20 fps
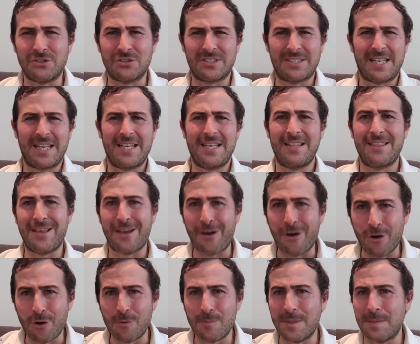you're staying in their
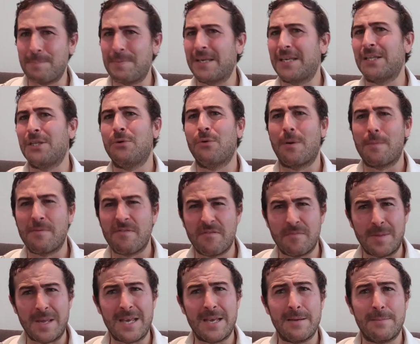home, they're picking you up
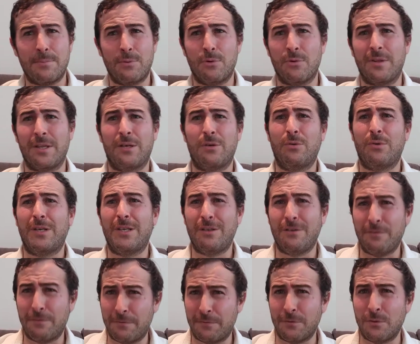from the airport, they're cooking
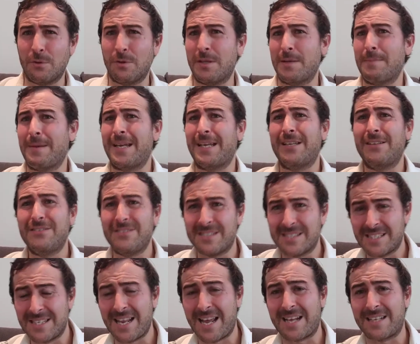you food, they're making you
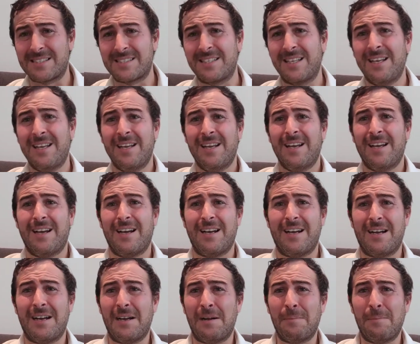snacks.
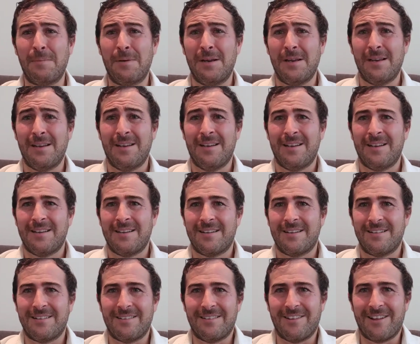Um,
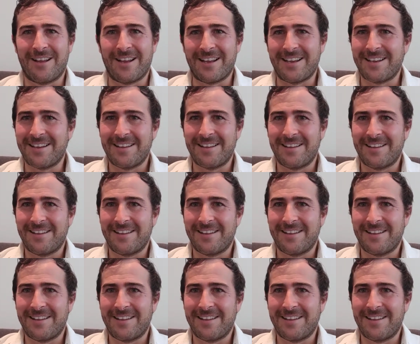like,